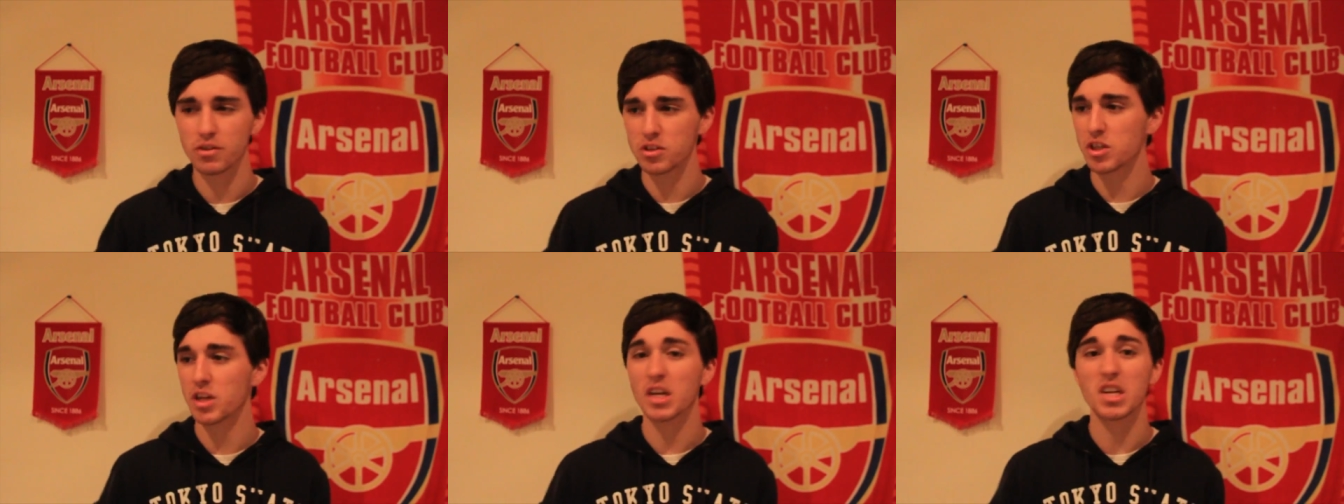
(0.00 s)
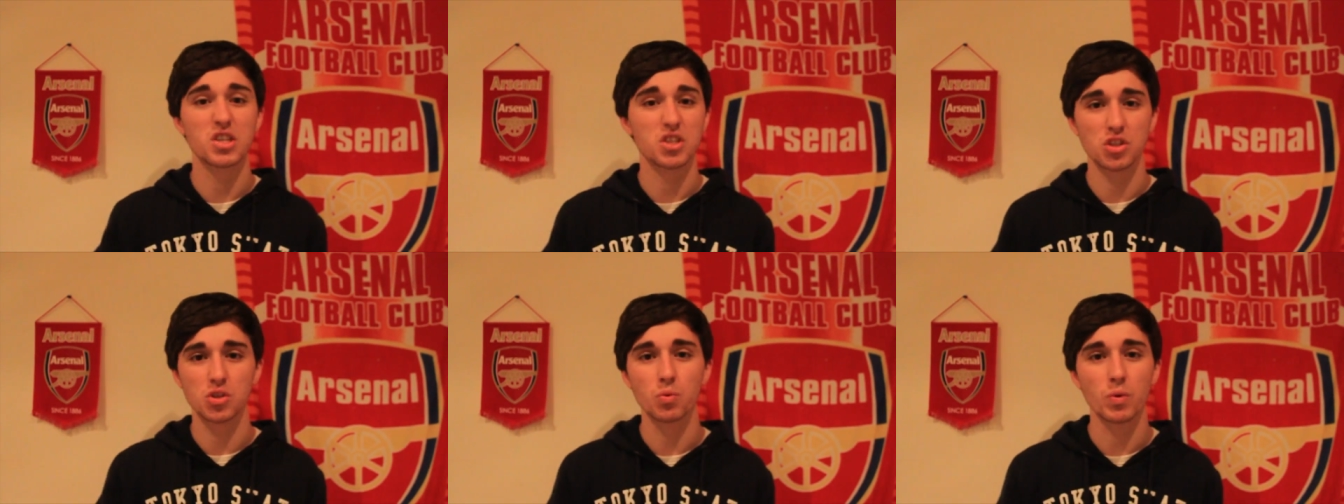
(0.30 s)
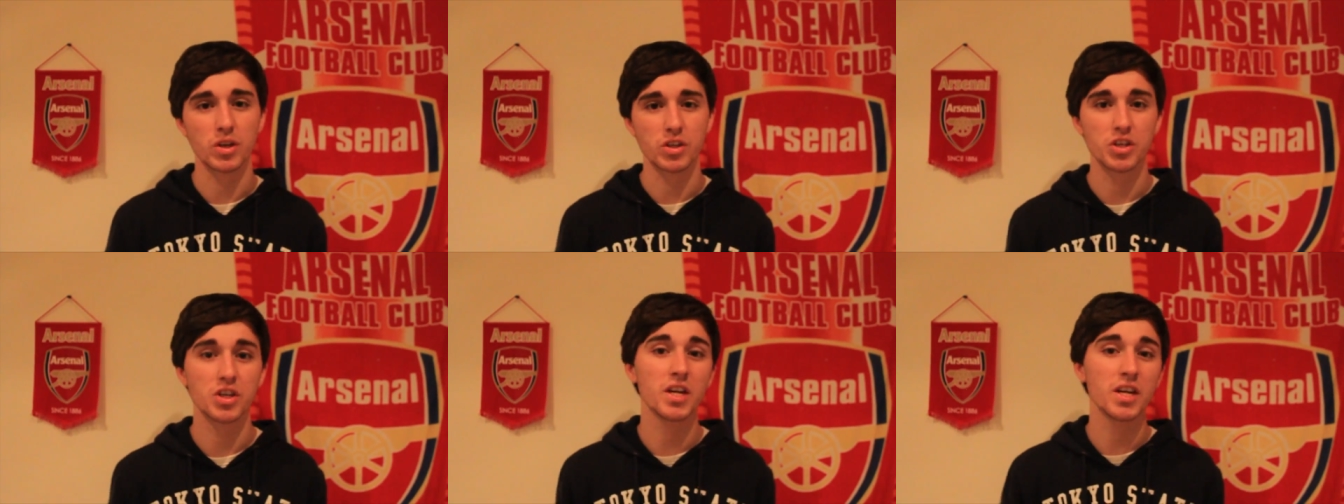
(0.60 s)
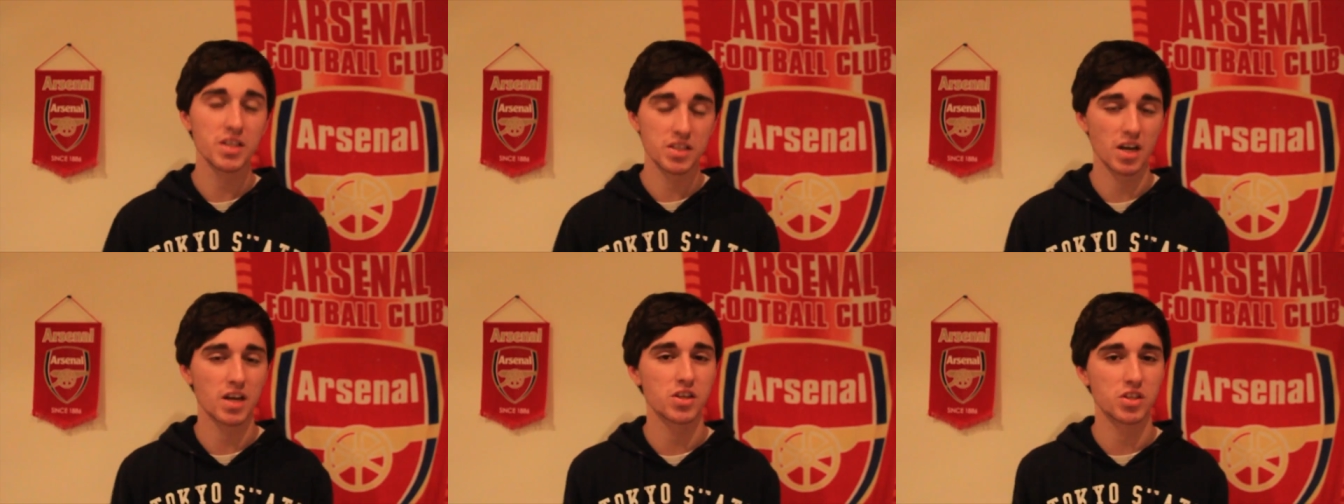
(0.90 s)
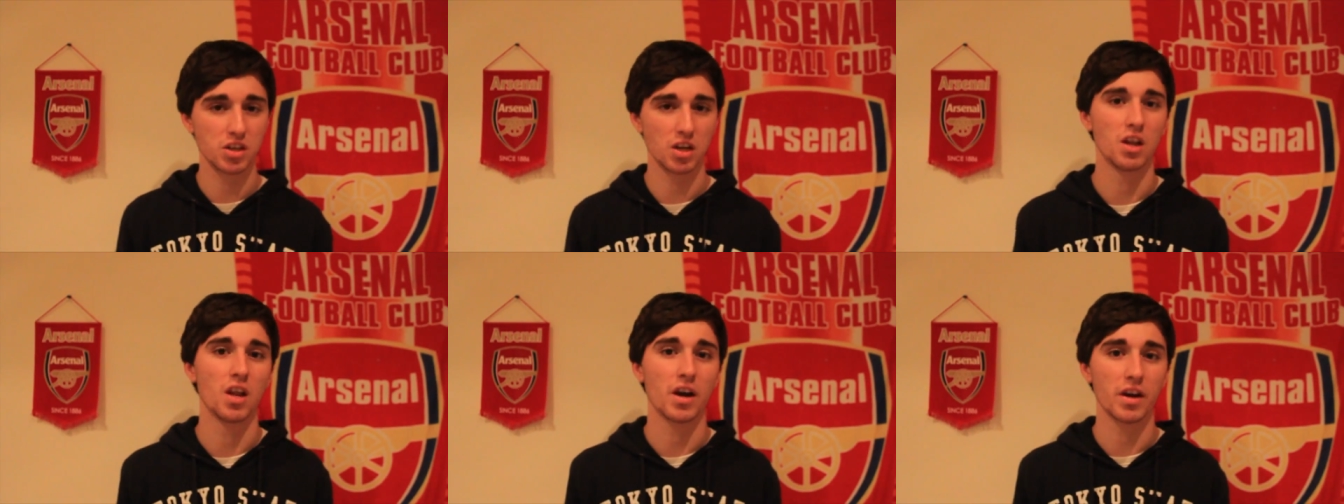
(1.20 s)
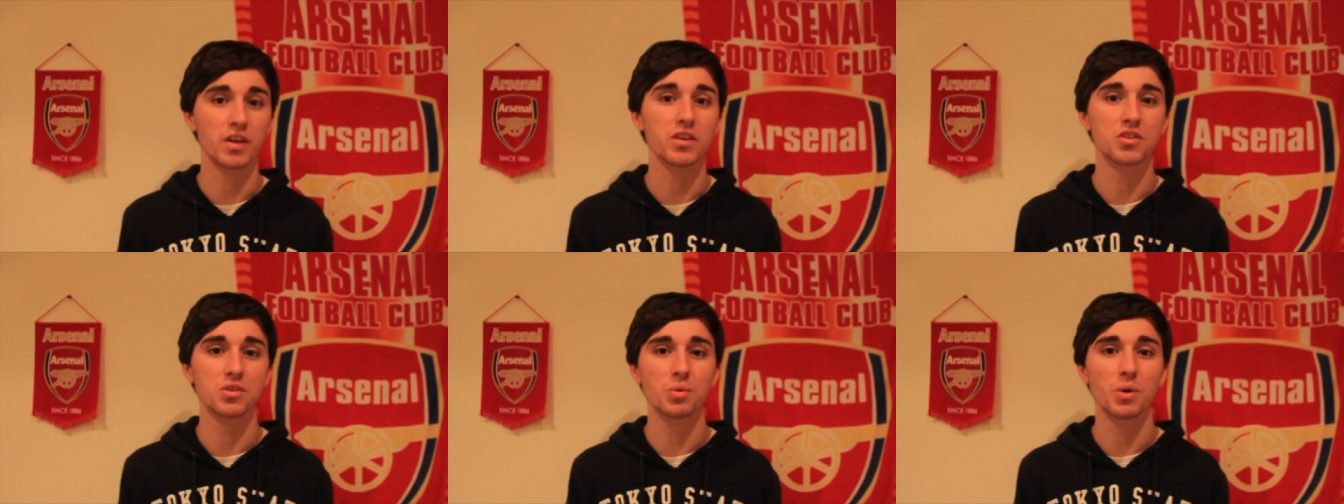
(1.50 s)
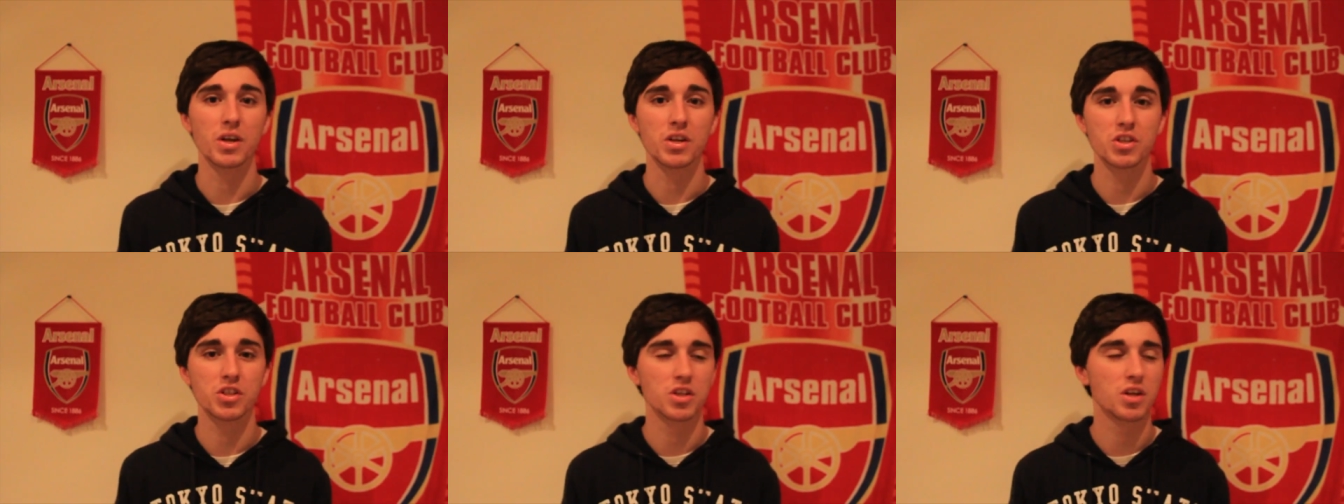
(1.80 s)
It's like a switch. It is actually like a
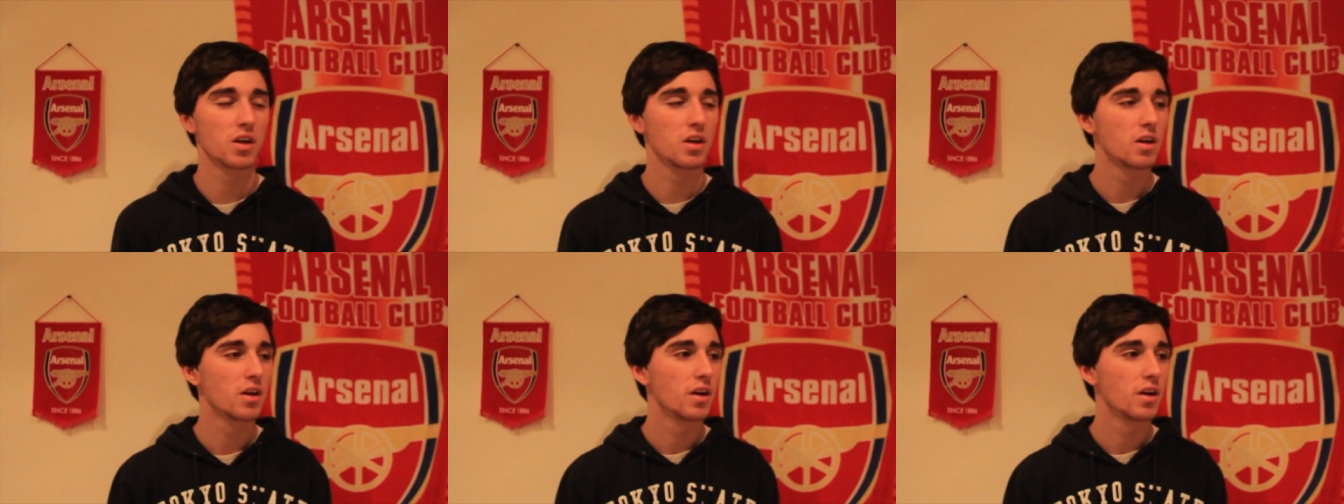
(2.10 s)
switch.